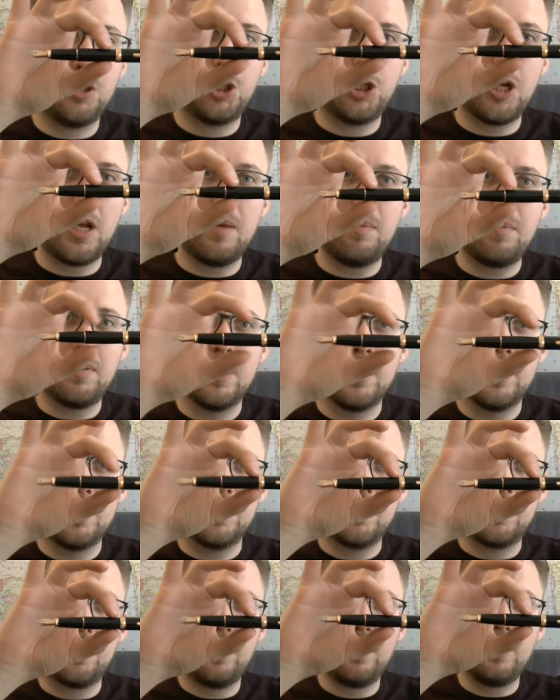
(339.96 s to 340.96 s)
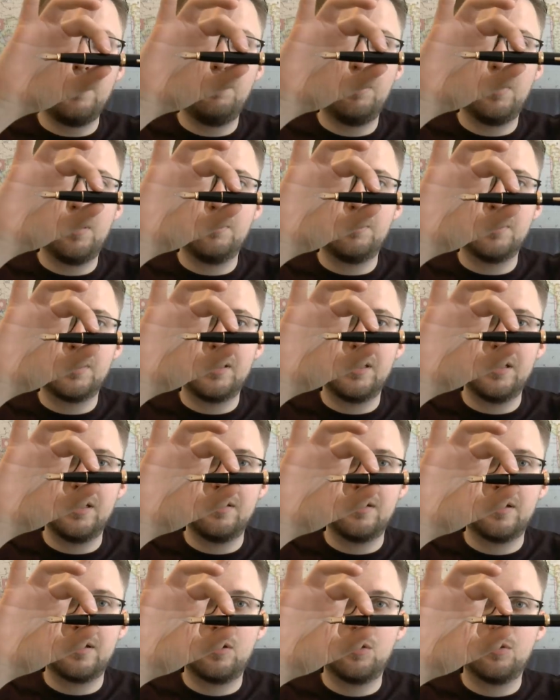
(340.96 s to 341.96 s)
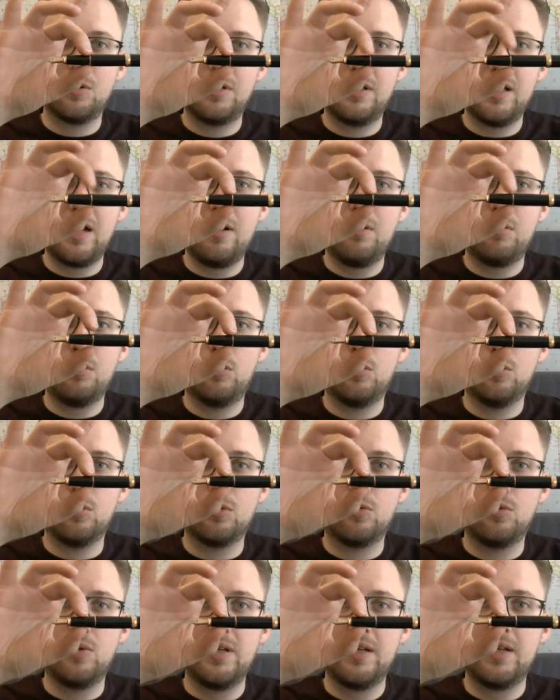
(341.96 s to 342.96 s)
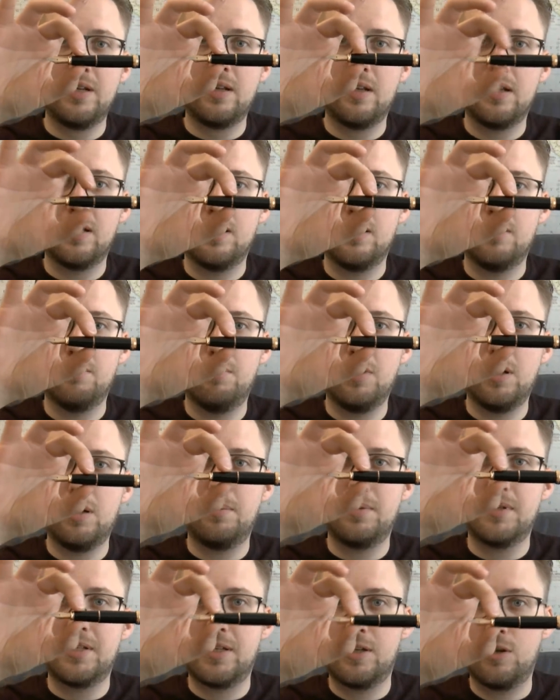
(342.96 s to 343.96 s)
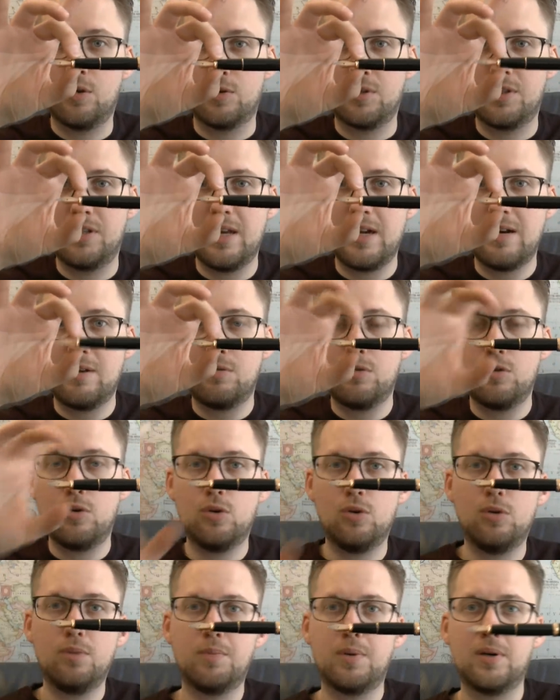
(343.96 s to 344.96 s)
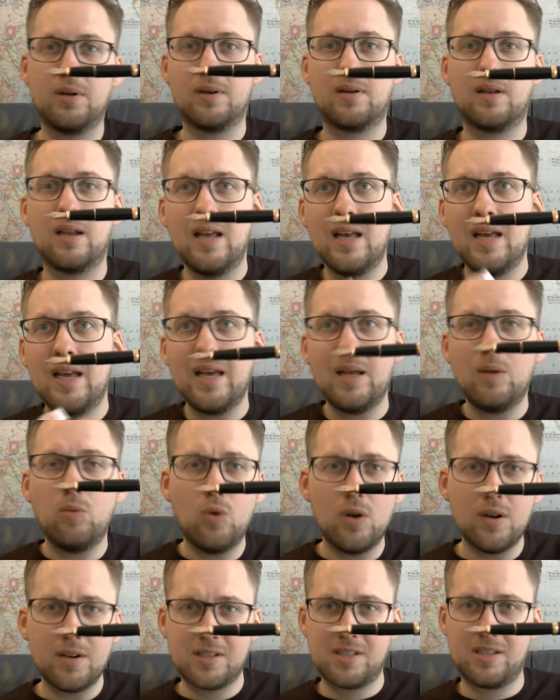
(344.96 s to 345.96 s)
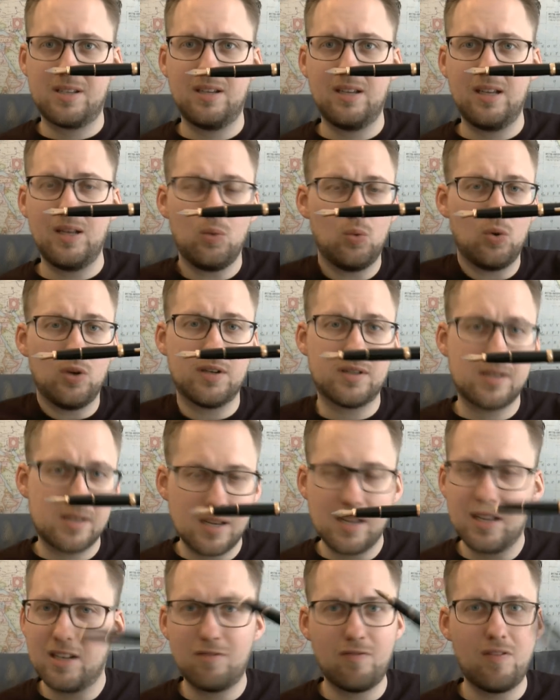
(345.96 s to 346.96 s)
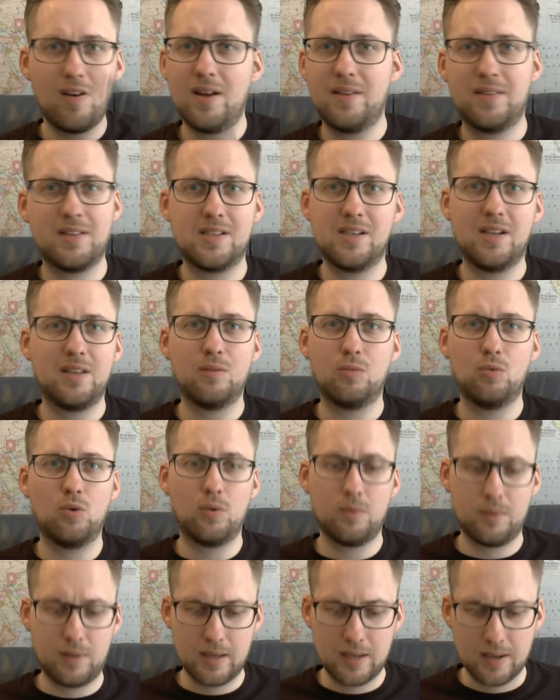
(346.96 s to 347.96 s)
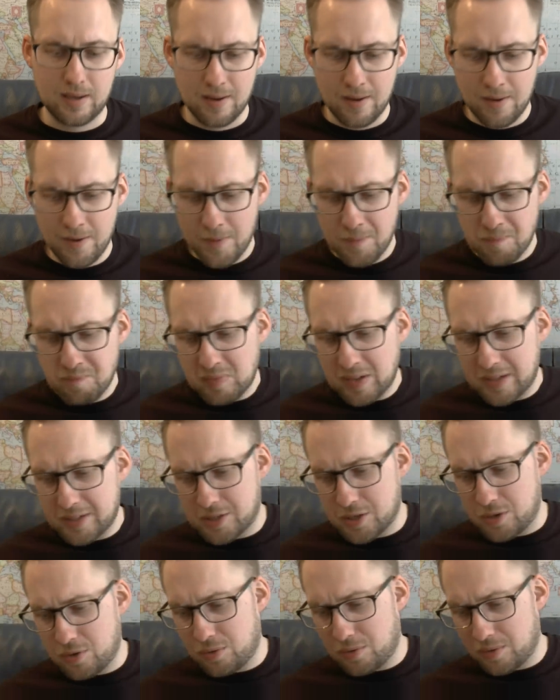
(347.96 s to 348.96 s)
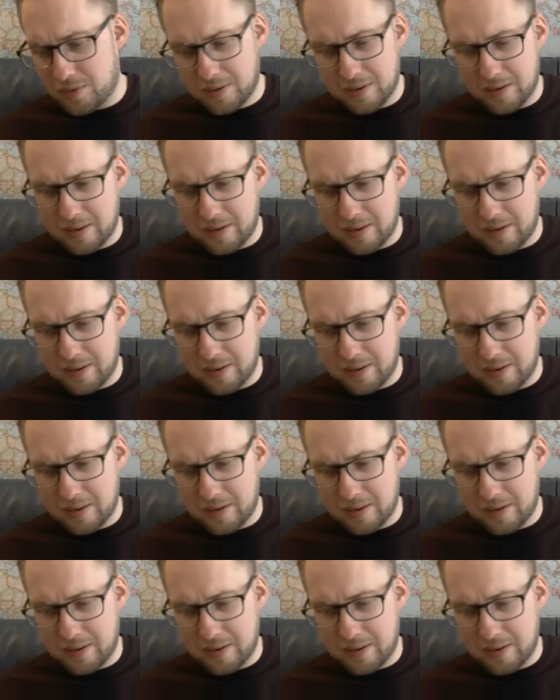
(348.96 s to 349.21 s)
shape, slightly bulbous here, then it goes down, gold ring, bulbous, goes down, gold top. It works. It works. It's fine. There's nothing wrong with that. So